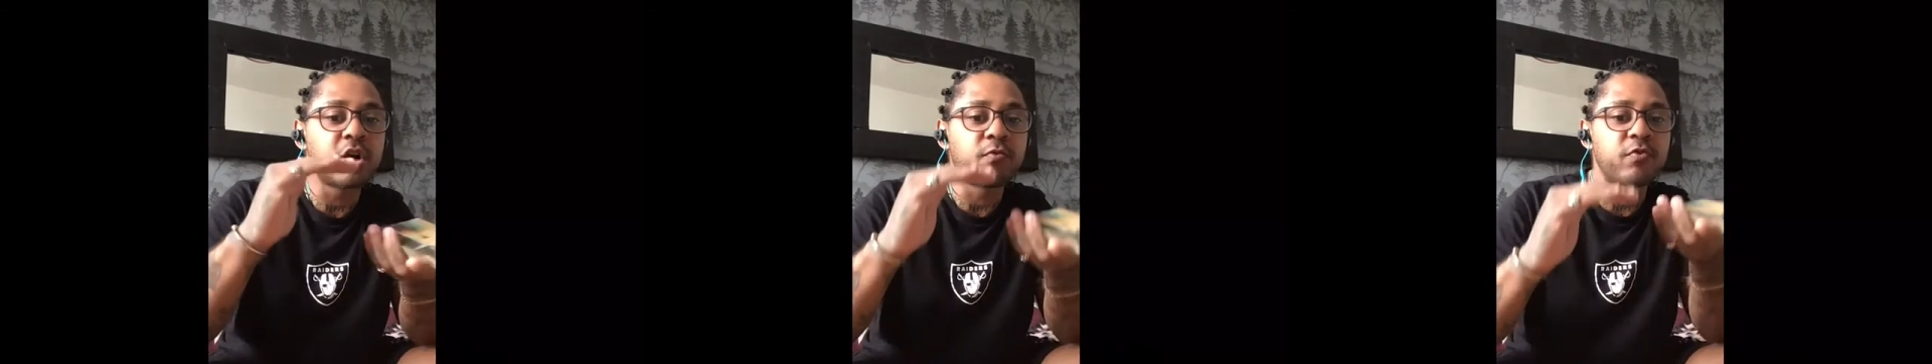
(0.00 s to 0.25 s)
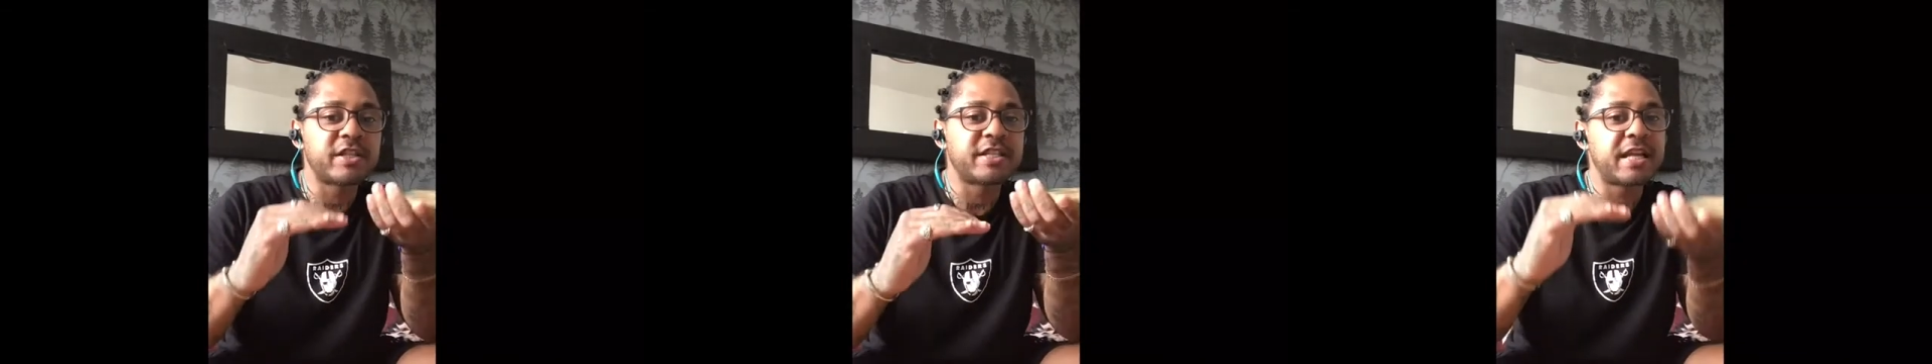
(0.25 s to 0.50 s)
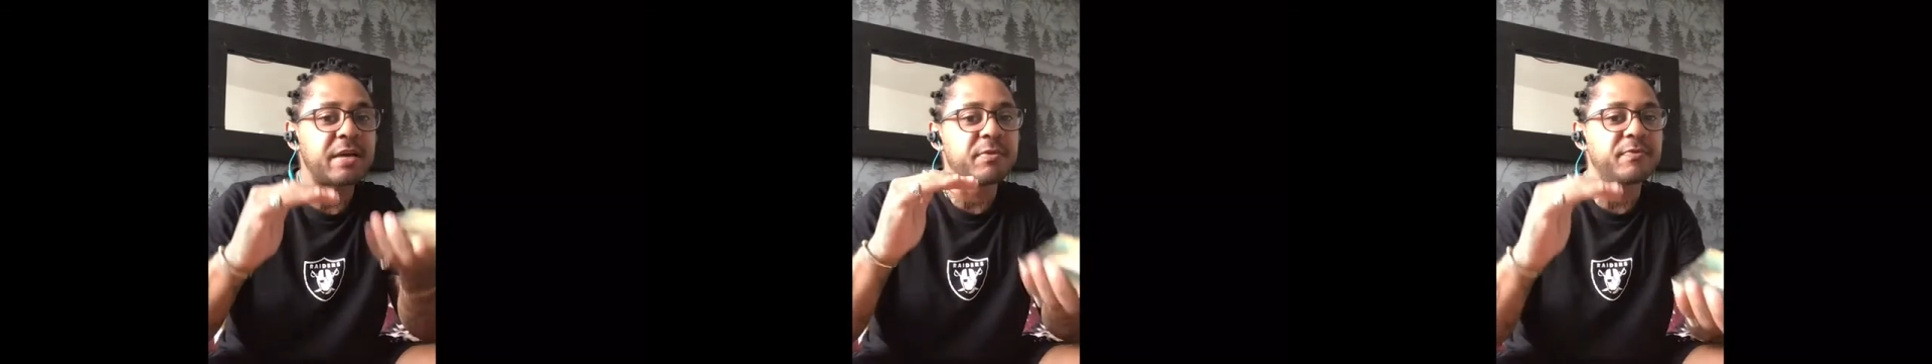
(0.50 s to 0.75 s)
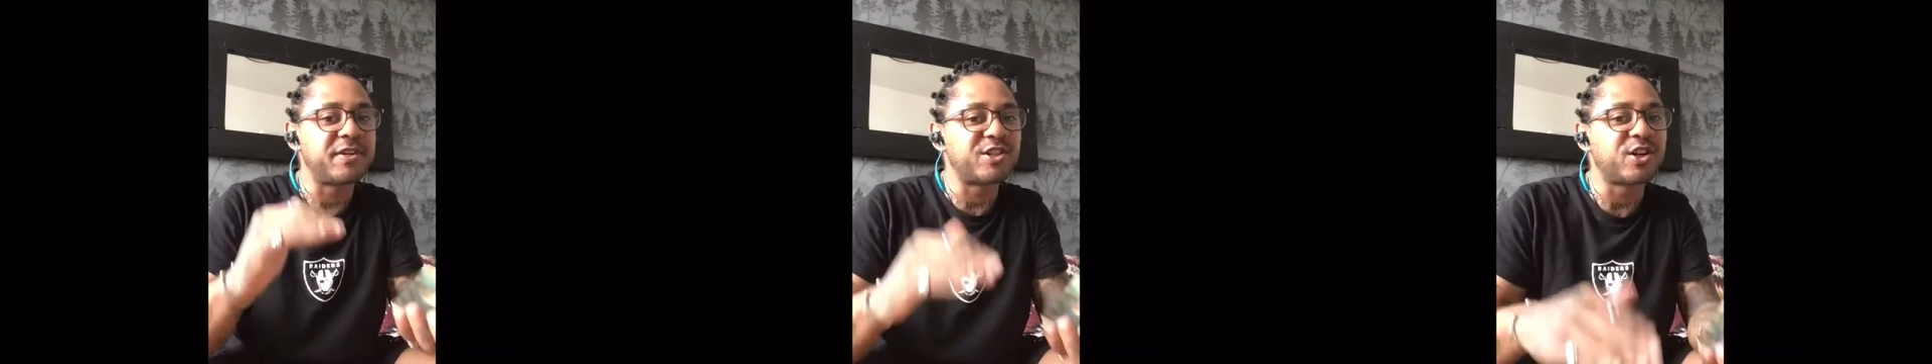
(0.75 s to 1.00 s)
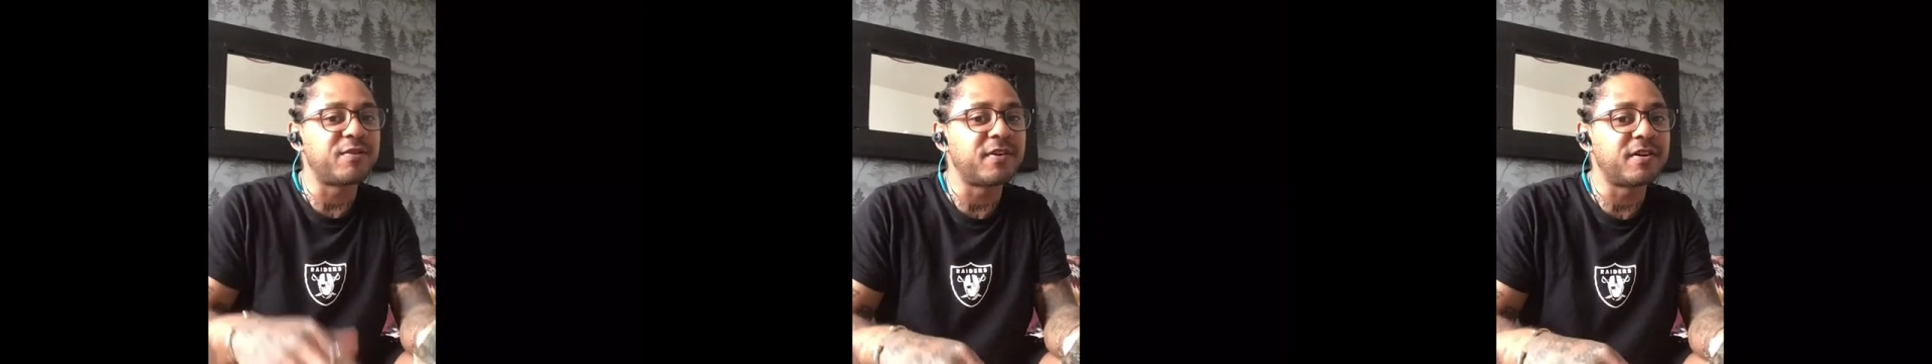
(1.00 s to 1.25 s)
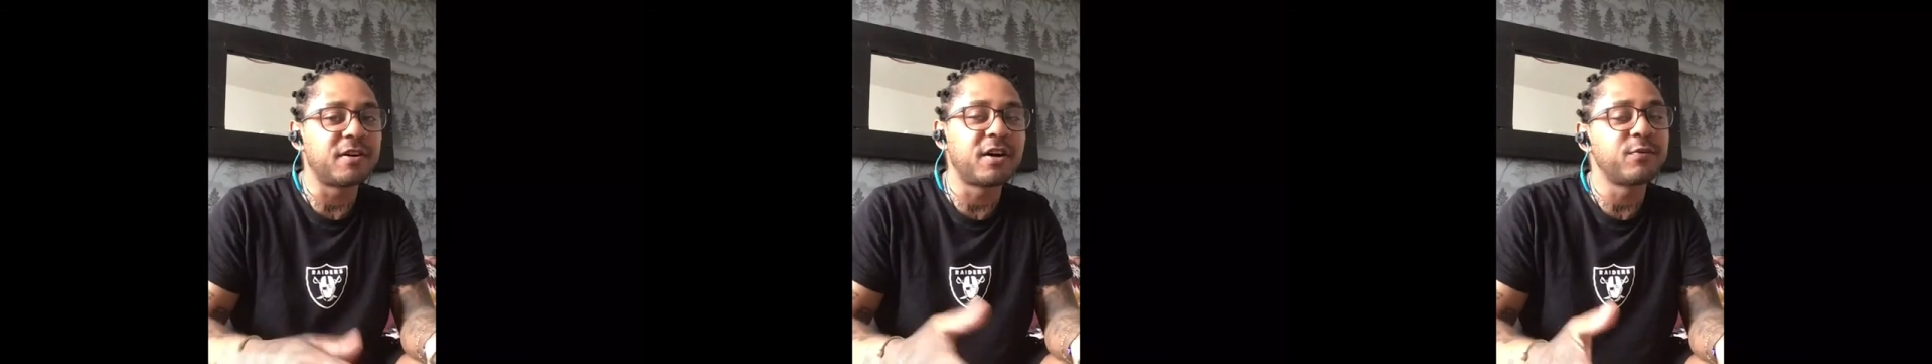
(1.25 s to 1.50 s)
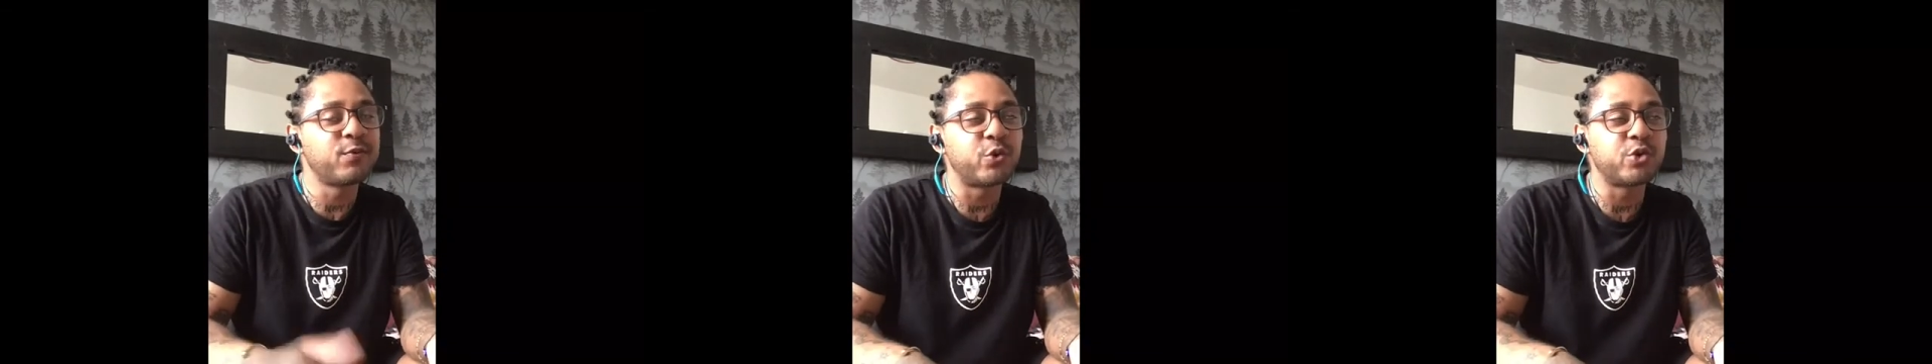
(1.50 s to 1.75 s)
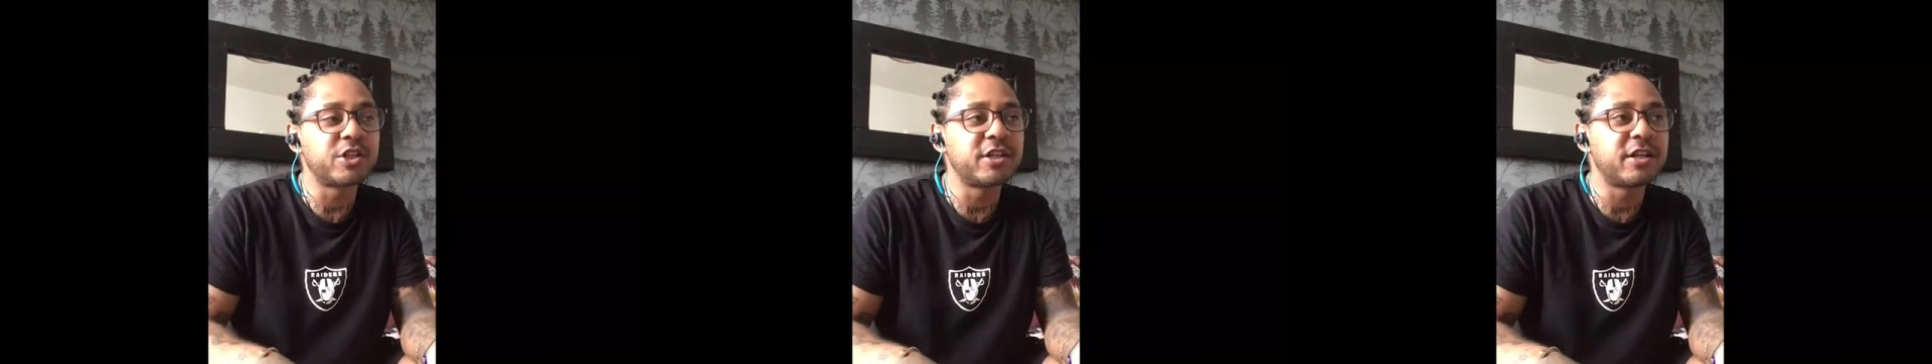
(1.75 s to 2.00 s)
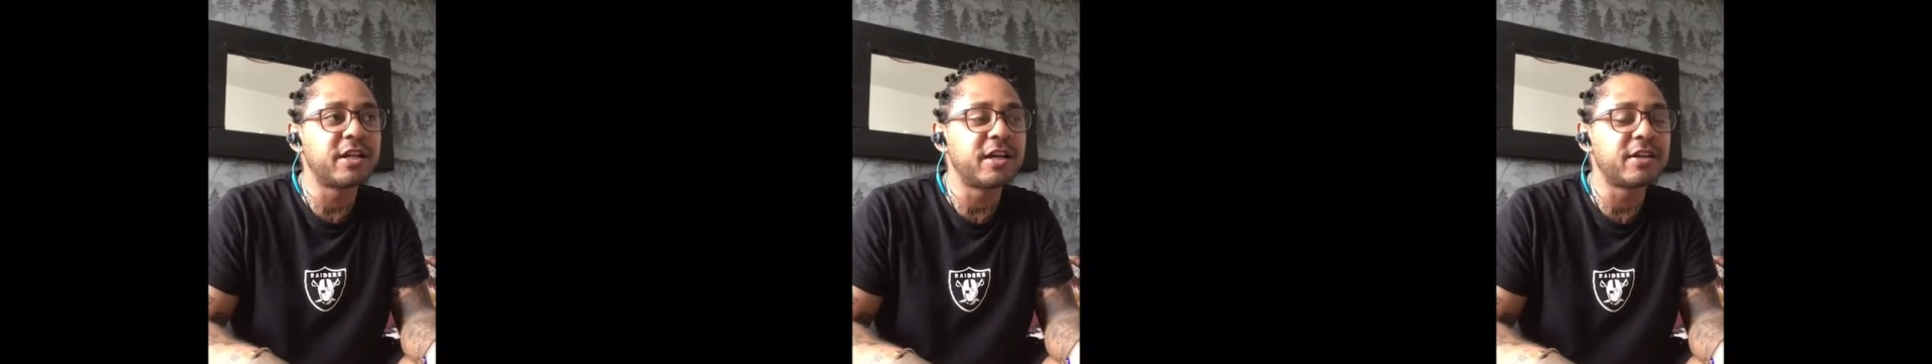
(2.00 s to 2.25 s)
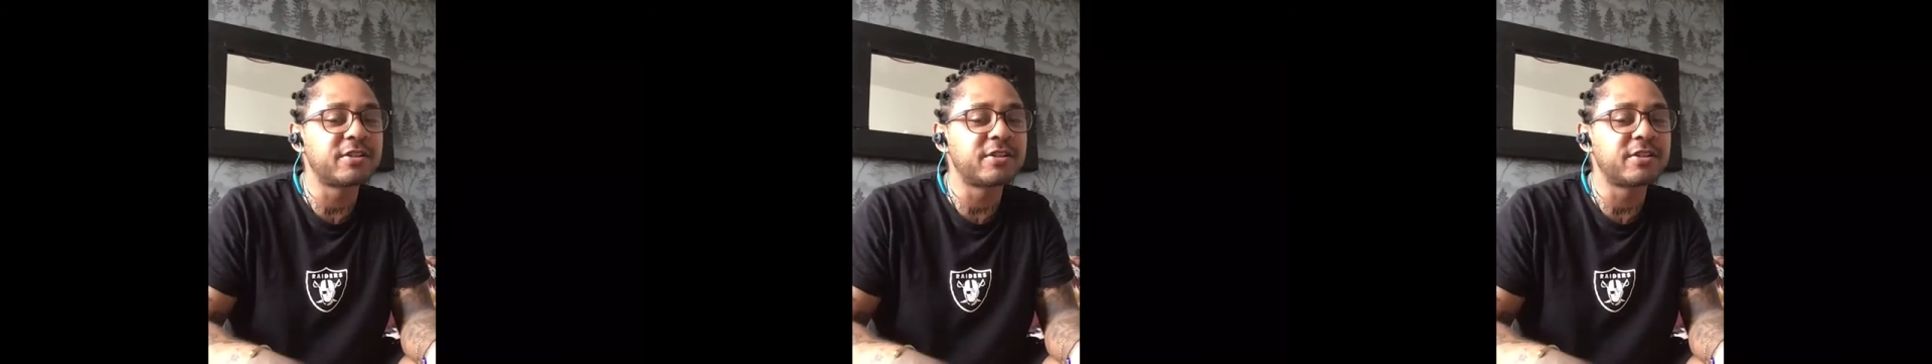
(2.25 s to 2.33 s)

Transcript: to resonate with each other, unfortunately, because